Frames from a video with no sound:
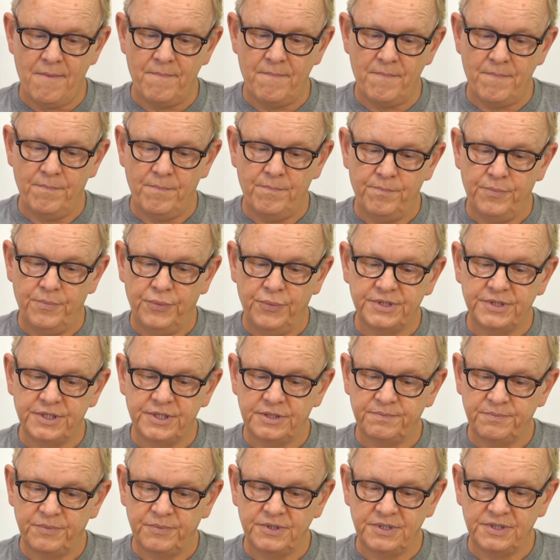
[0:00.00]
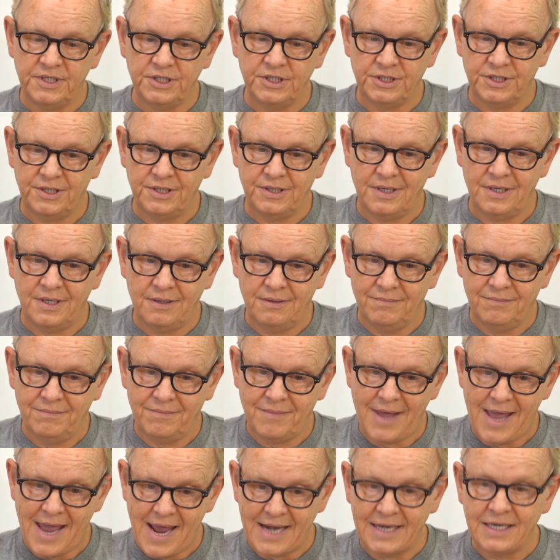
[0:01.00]
puts its position
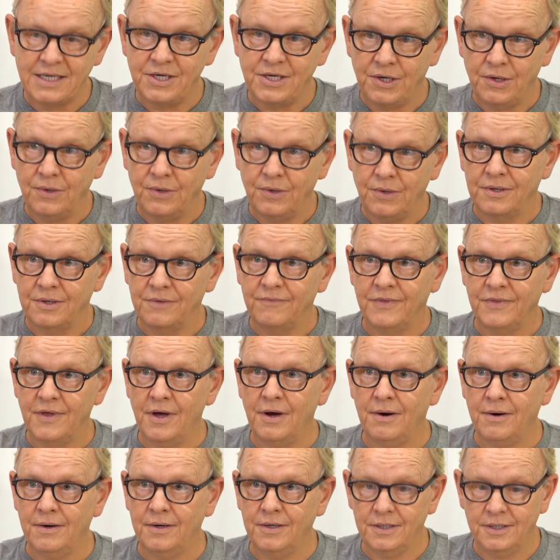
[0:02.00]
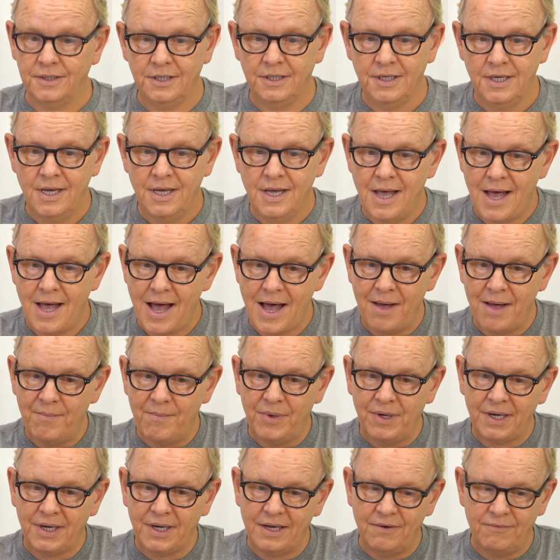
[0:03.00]
anterior in the heart, but
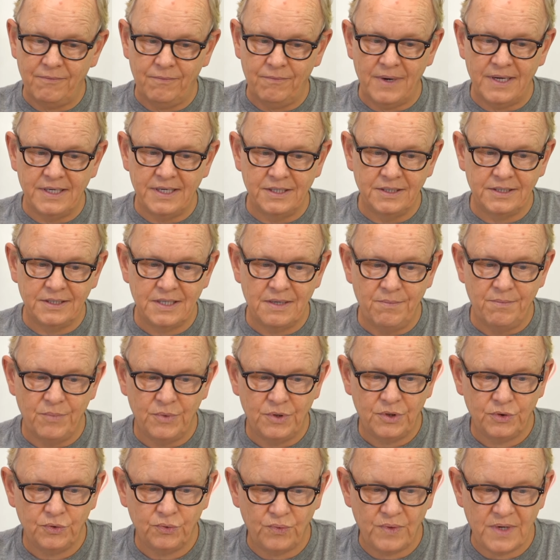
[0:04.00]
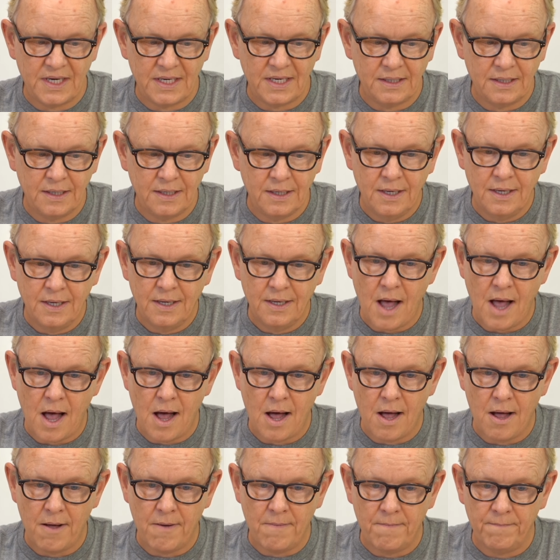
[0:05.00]
kind of wedges in between
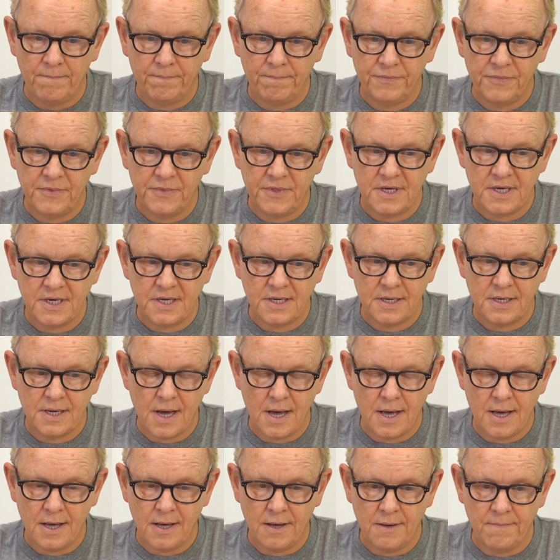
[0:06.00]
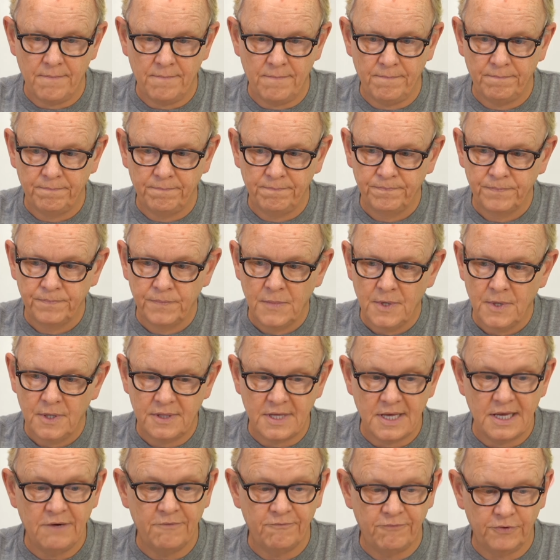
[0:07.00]
the
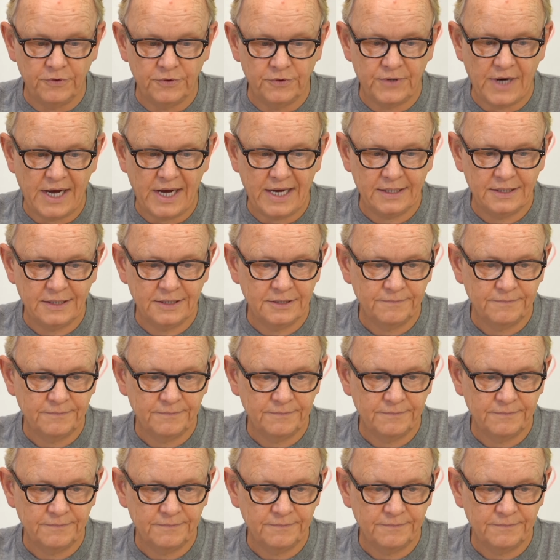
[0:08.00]
inflow tracts.